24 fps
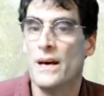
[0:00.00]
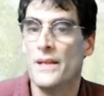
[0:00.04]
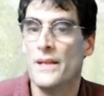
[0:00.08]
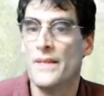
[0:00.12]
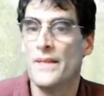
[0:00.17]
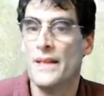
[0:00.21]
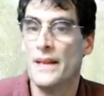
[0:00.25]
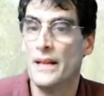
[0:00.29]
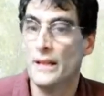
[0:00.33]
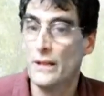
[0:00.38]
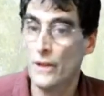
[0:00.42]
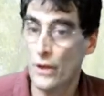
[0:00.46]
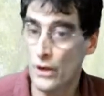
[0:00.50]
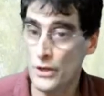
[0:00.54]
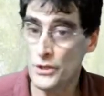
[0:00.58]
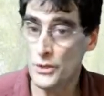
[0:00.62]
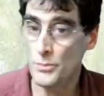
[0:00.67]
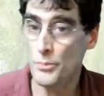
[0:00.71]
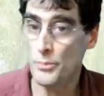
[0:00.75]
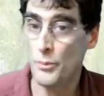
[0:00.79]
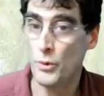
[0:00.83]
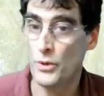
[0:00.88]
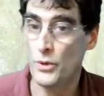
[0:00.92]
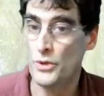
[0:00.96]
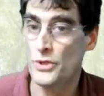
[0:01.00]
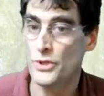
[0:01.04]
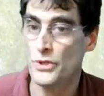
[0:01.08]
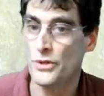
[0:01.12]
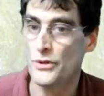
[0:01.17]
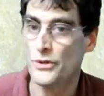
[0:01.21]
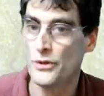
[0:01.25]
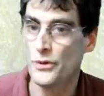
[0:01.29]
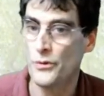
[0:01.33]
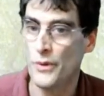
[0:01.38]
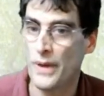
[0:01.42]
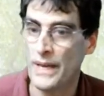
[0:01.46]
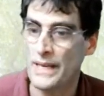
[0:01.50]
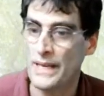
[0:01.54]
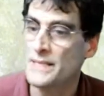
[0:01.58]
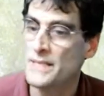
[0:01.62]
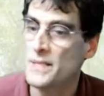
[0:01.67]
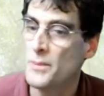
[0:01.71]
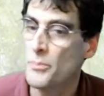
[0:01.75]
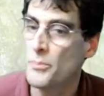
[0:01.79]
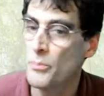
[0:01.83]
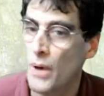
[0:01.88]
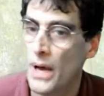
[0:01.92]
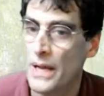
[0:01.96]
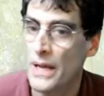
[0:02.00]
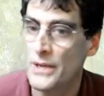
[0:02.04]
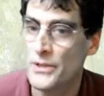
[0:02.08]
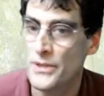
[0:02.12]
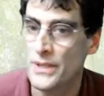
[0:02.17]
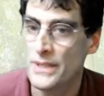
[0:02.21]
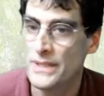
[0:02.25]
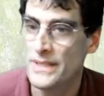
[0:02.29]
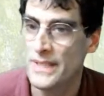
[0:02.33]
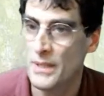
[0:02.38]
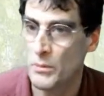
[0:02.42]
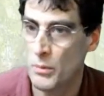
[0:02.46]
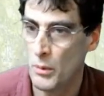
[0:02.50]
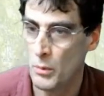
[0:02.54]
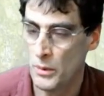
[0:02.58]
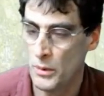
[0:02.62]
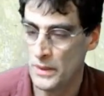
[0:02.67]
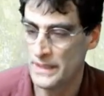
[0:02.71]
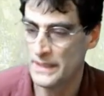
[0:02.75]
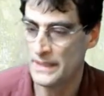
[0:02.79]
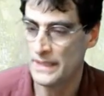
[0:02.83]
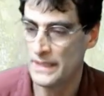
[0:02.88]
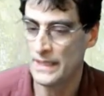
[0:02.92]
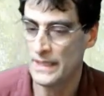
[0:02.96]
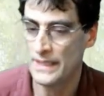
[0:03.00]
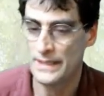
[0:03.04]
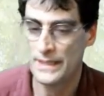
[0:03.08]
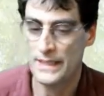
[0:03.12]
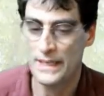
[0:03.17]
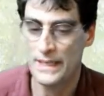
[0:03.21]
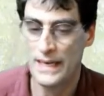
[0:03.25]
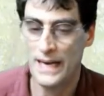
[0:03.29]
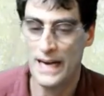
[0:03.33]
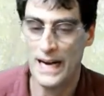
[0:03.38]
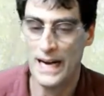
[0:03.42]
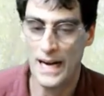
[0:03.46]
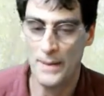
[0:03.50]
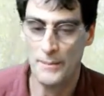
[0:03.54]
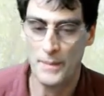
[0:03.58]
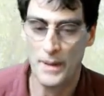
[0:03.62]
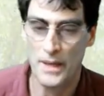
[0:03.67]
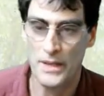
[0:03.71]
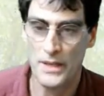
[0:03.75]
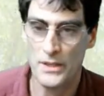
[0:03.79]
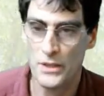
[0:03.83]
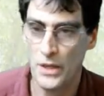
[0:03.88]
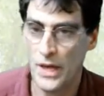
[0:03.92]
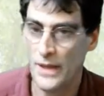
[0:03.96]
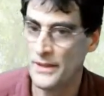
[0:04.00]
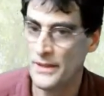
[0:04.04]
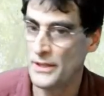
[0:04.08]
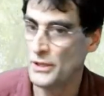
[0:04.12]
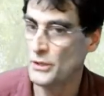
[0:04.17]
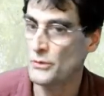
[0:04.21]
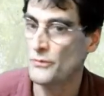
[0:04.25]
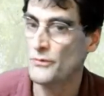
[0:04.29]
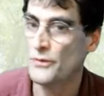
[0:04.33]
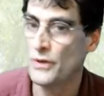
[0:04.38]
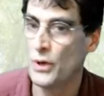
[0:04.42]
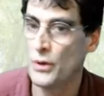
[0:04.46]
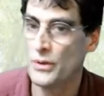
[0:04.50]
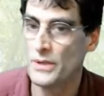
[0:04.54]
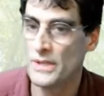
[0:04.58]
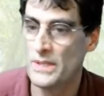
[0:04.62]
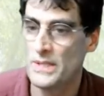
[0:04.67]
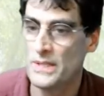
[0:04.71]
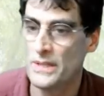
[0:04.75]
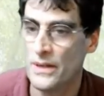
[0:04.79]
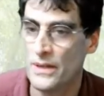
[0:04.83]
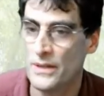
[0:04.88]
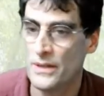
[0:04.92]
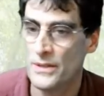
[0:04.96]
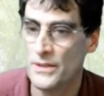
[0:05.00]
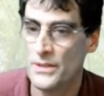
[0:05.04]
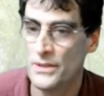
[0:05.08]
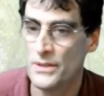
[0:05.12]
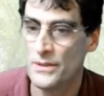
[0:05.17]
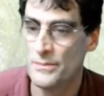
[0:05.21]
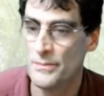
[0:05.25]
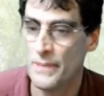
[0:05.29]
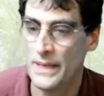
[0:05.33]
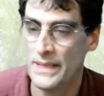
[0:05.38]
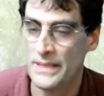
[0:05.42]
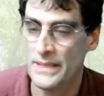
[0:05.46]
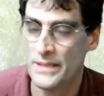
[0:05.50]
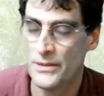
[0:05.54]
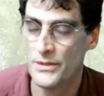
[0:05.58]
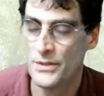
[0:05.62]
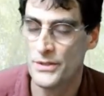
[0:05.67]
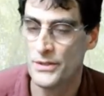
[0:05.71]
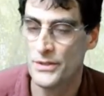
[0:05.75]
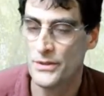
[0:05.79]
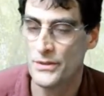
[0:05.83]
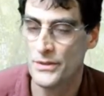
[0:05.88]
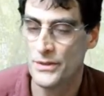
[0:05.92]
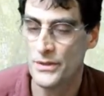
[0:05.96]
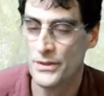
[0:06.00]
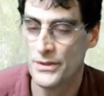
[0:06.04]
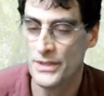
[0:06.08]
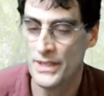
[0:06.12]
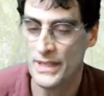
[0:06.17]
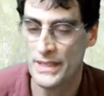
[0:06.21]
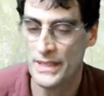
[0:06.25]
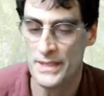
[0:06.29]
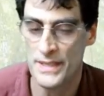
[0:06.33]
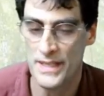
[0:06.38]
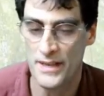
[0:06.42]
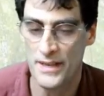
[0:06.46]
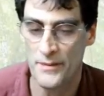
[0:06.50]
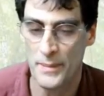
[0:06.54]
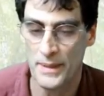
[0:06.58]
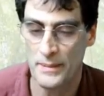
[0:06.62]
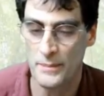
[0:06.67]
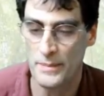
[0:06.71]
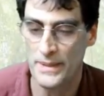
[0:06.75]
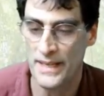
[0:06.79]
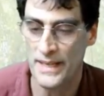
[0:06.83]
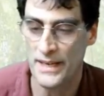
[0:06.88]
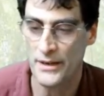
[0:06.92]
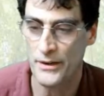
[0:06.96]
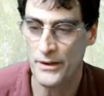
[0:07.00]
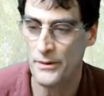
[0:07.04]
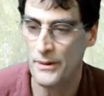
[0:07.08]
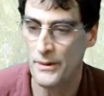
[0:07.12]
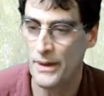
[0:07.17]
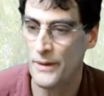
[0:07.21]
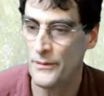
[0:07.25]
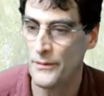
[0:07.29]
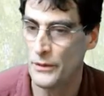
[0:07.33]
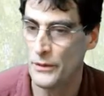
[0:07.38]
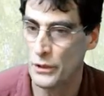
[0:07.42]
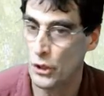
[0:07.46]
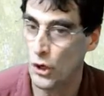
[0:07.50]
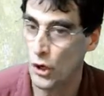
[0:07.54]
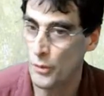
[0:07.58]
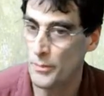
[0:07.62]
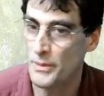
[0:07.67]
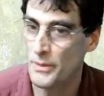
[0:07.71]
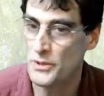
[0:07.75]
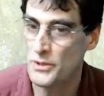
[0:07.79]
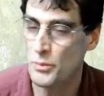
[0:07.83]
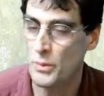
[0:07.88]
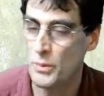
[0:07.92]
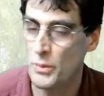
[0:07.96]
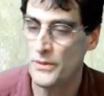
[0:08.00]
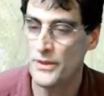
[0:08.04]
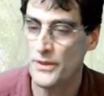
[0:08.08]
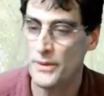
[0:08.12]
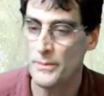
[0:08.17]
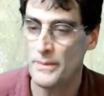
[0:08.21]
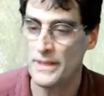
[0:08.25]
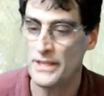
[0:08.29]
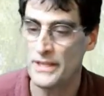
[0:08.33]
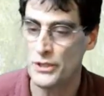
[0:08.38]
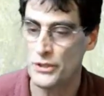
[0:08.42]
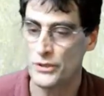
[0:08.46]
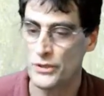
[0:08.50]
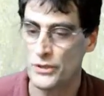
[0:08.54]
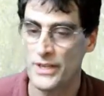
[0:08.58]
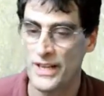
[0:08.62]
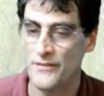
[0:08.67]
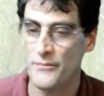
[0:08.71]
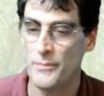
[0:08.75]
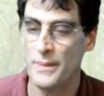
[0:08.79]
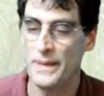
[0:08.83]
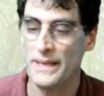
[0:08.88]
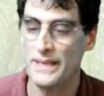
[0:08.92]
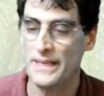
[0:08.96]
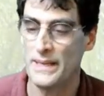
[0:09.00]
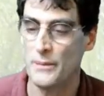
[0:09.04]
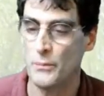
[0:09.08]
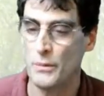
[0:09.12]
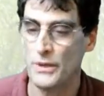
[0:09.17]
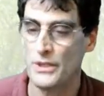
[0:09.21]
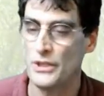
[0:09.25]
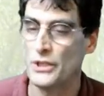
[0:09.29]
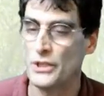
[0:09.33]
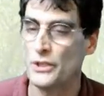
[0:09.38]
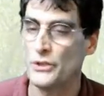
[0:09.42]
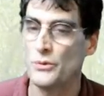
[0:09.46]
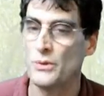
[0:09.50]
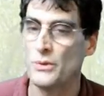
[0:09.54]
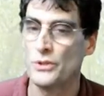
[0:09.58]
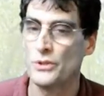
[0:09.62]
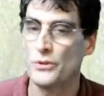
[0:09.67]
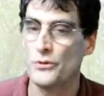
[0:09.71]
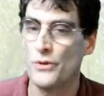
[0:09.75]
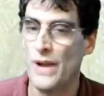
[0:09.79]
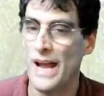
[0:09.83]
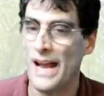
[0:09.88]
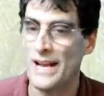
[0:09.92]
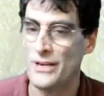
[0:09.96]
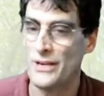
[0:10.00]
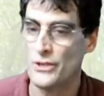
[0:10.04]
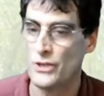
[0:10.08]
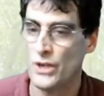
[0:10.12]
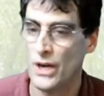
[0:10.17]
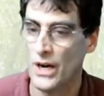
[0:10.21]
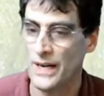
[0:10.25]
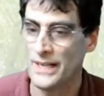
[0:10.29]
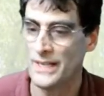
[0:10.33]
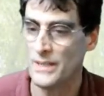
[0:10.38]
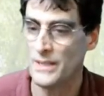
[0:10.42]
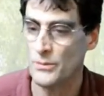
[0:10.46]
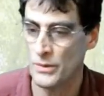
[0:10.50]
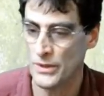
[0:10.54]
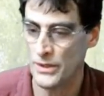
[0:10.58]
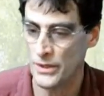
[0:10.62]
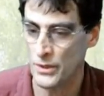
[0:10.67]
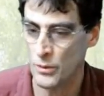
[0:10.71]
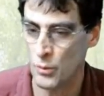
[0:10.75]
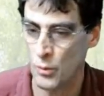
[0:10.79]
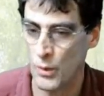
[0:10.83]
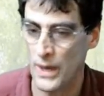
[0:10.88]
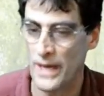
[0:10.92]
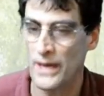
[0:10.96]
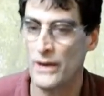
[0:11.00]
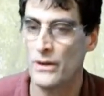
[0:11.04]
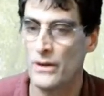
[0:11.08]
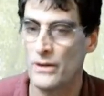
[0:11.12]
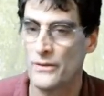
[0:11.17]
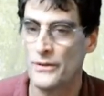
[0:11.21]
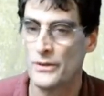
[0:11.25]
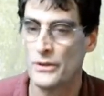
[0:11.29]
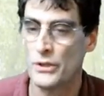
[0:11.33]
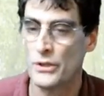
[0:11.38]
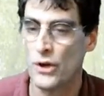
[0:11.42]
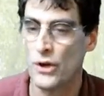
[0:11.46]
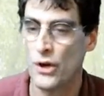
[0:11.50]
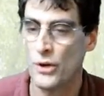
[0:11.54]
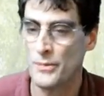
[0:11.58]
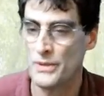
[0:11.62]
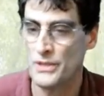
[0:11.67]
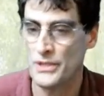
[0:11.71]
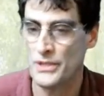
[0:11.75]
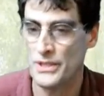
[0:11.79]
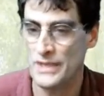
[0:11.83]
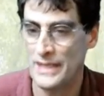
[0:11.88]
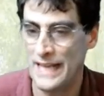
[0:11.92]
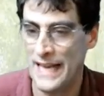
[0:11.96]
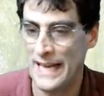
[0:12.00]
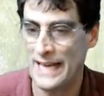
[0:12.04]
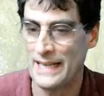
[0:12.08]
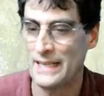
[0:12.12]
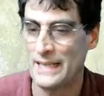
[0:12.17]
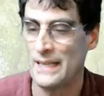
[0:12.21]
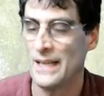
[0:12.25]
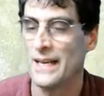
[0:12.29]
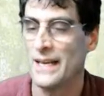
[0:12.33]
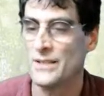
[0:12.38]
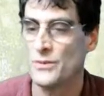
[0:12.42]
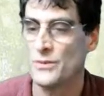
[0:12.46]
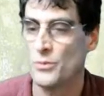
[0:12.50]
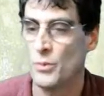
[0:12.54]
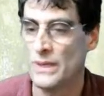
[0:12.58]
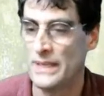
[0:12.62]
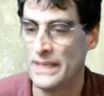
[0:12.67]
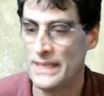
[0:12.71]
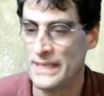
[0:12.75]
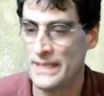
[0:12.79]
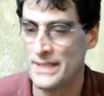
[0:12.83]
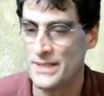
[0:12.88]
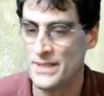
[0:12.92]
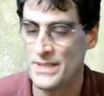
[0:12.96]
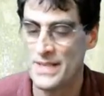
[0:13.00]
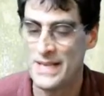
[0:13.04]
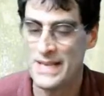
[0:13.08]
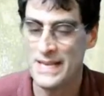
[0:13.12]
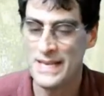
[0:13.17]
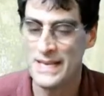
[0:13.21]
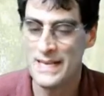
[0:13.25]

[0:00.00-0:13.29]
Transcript: Then a larger portion of their grade is the projects that we're working on. I think you've noticed that your kids have been carrying around their garbage with them, and they should have been, and we're going to do a trash audit. We're going to weigh all their garbage and analyze what it is.